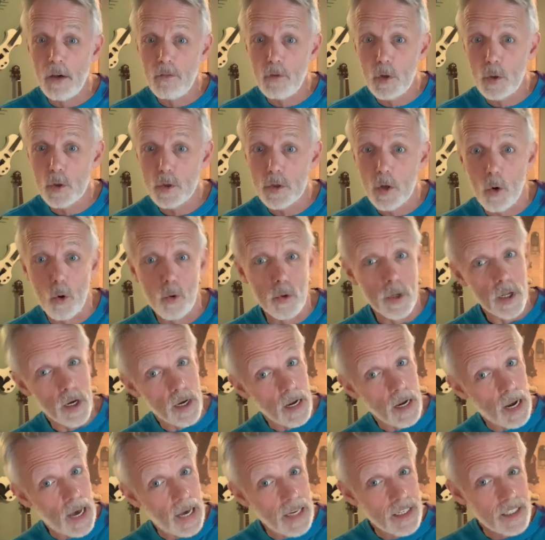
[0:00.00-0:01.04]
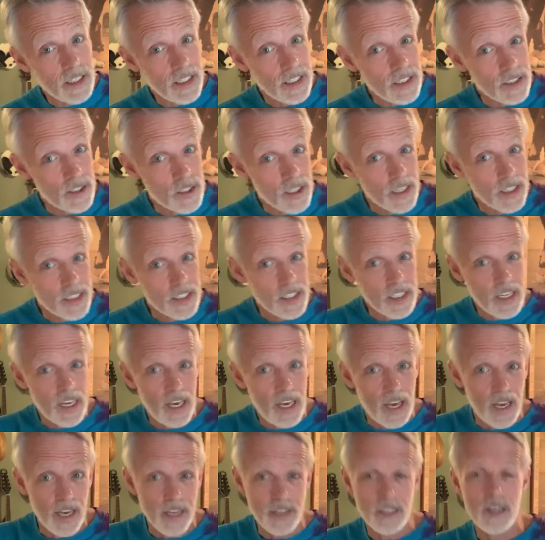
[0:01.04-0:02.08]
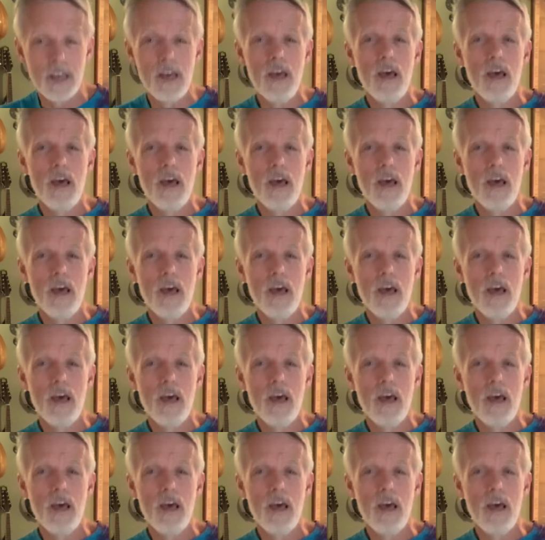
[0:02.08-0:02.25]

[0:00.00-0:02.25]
years old in 1968.